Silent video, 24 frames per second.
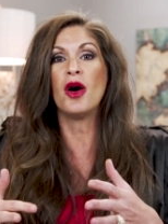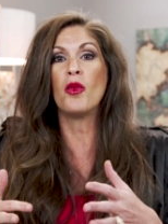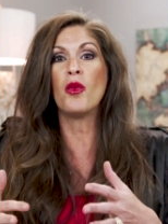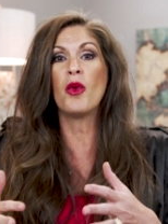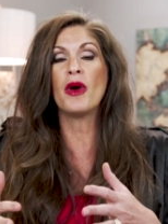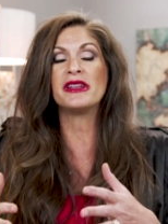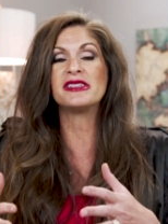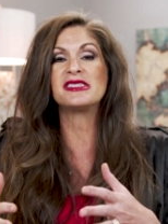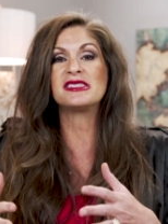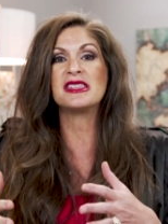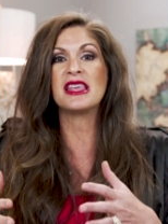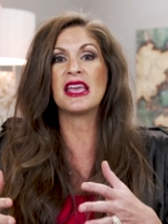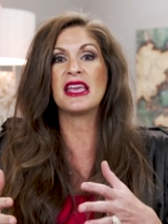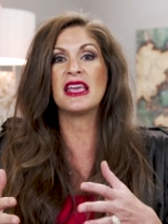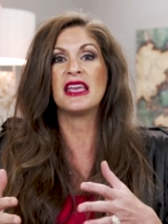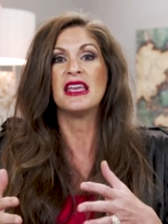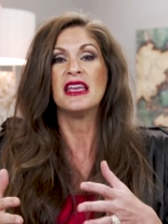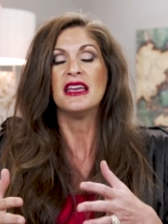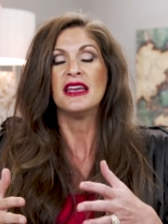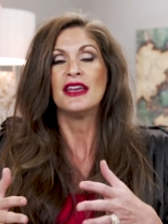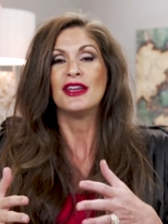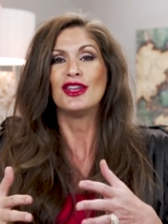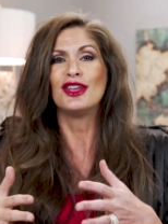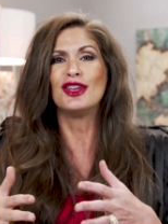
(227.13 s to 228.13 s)
once
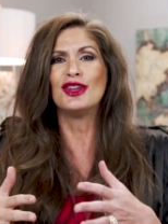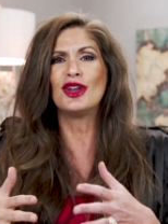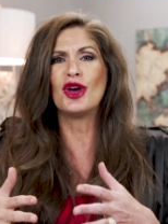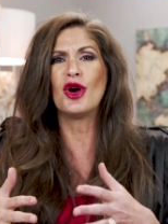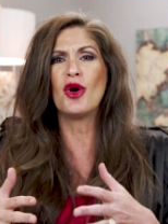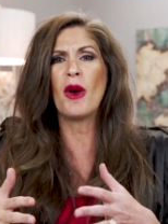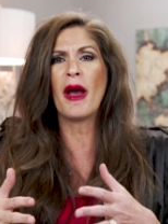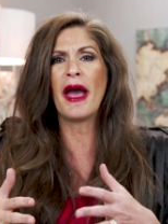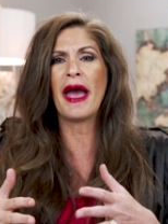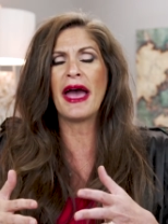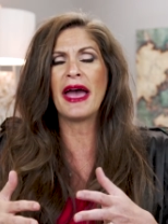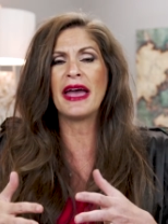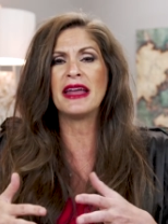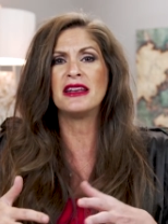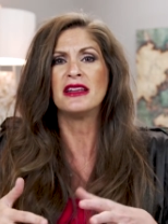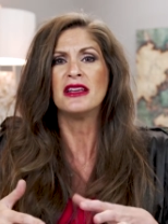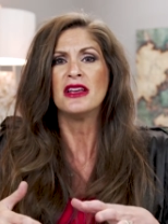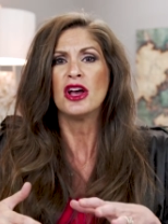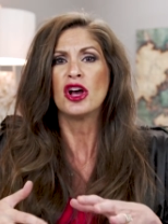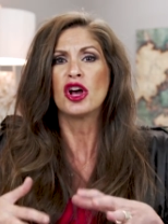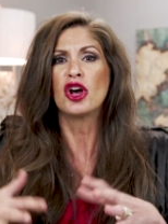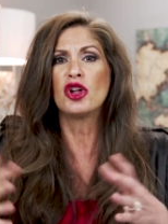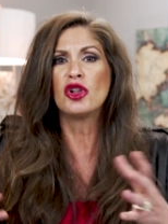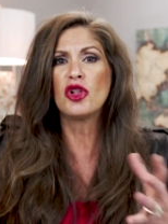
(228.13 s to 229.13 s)
they, you know, had
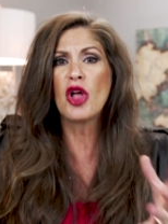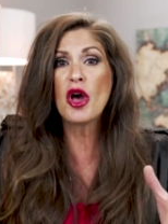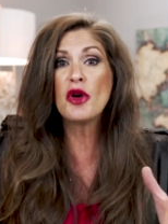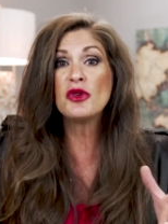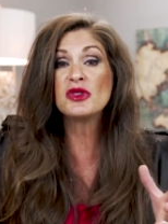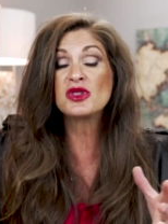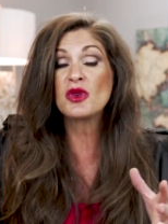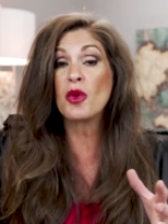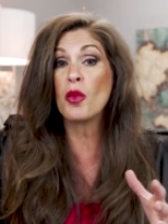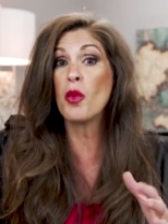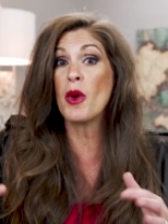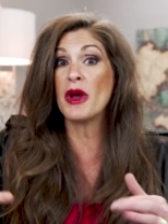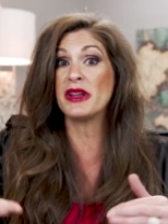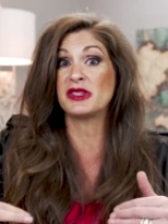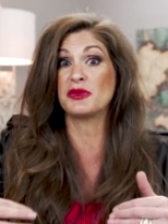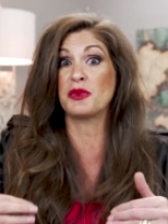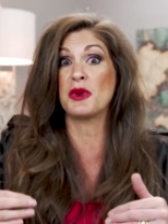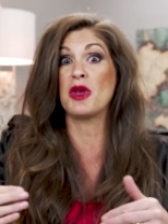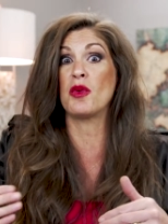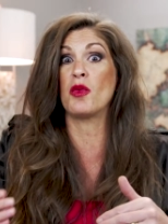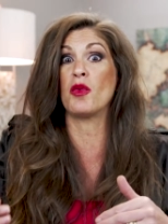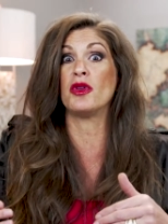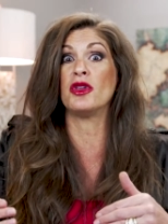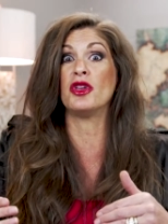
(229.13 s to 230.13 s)
clothes, once
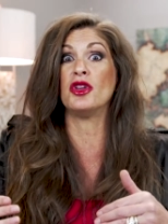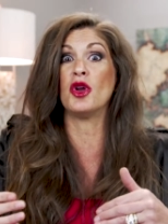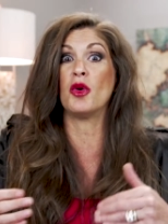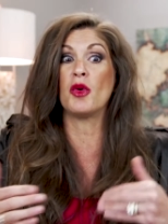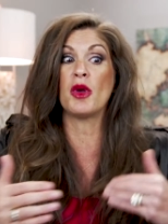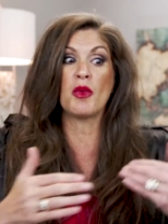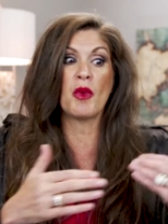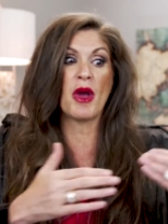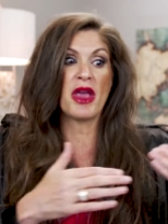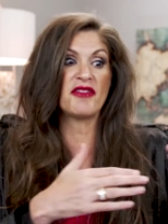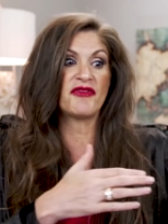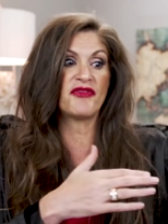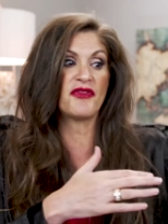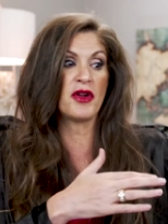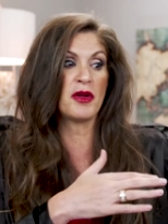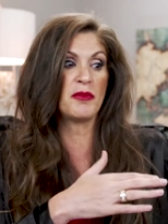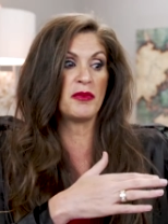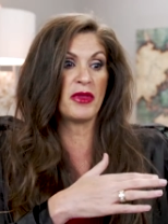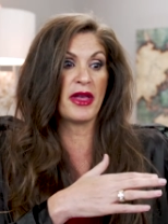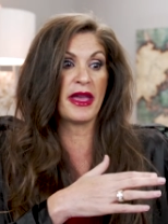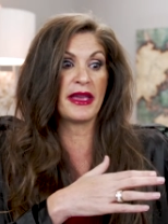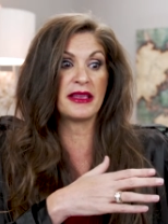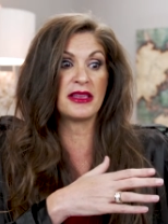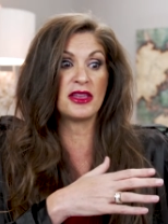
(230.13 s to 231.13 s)
we, you know, we went
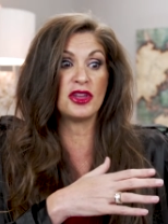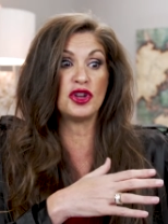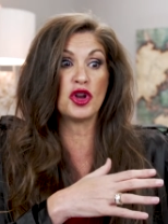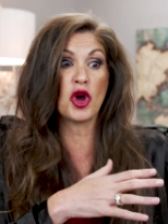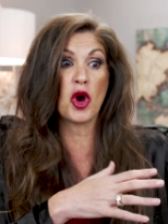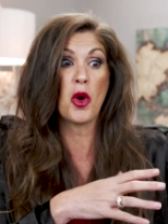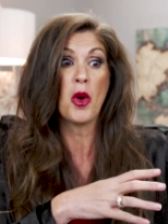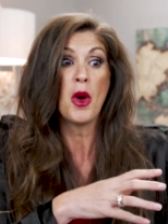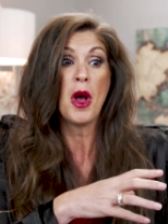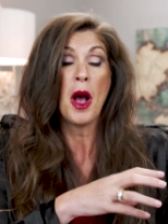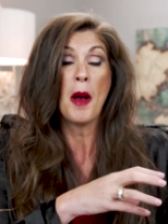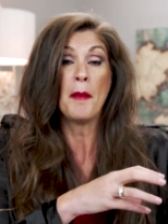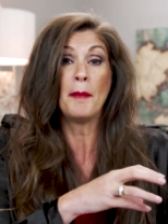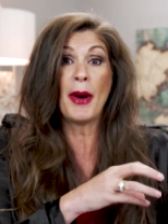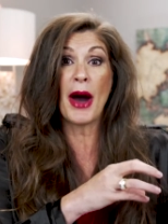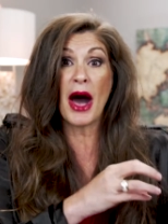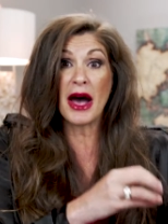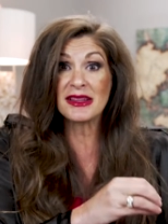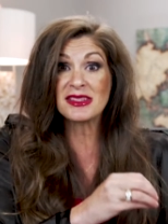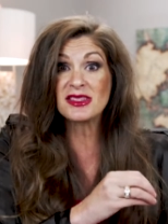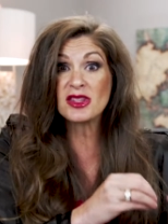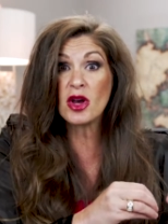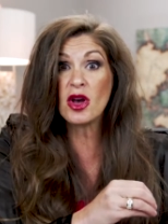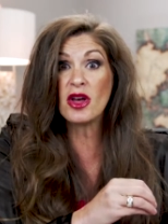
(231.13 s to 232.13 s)
from like, you know,
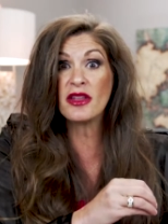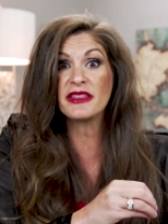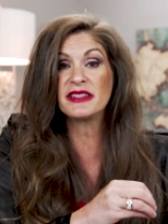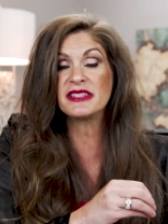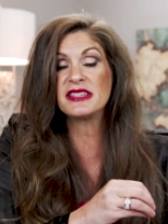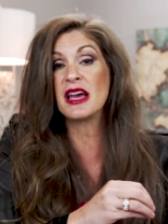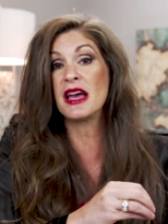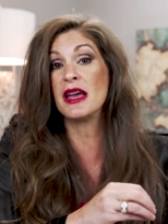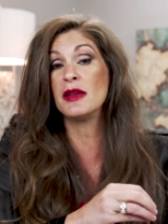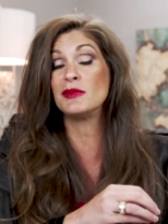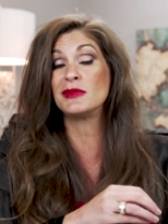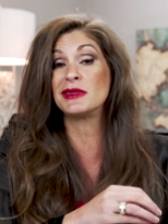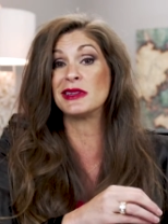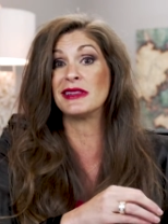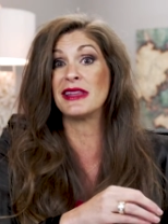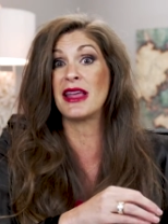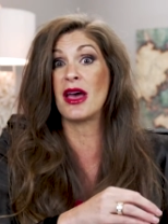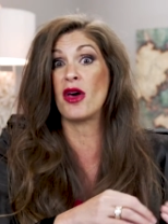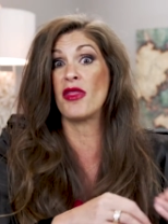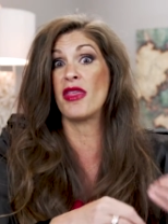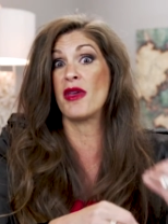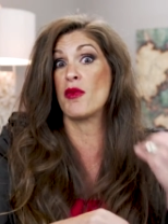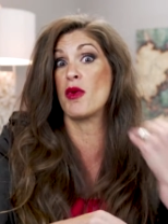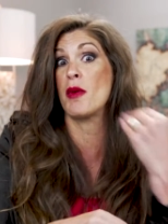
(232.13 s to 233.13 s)
pasta all the time to
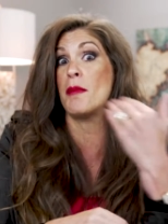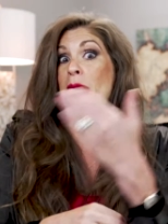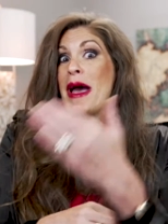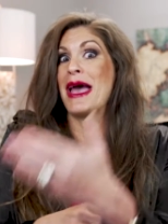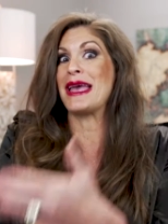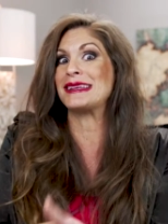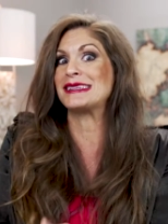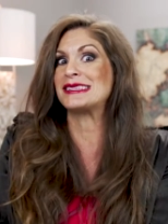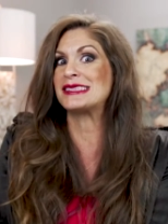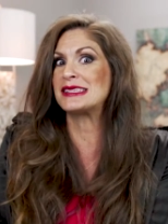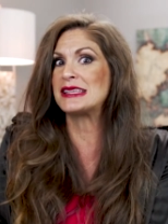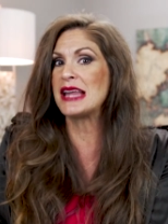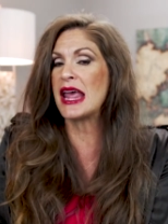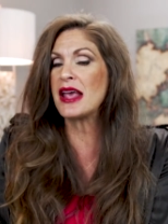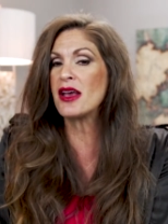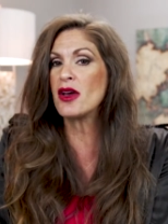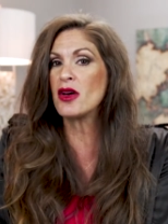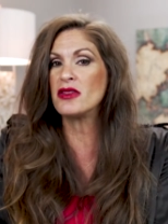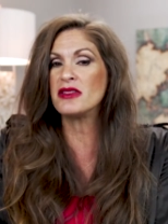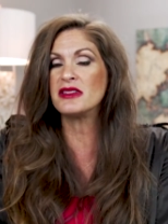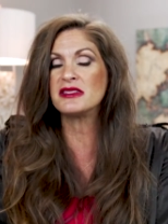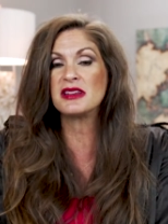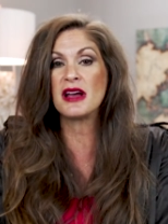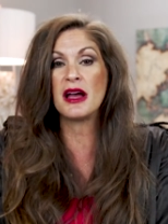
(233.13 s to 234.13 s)
now they were buying
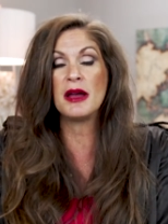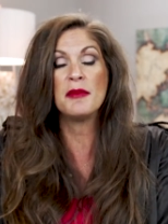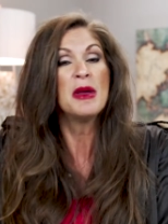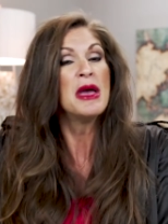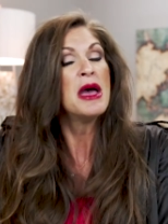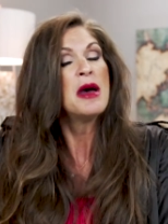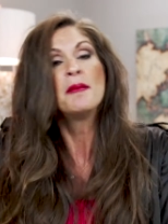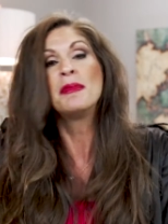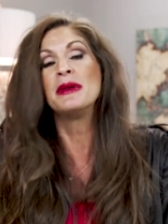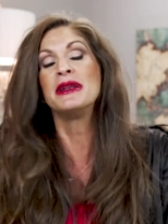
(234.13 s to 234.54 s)
steak all the time.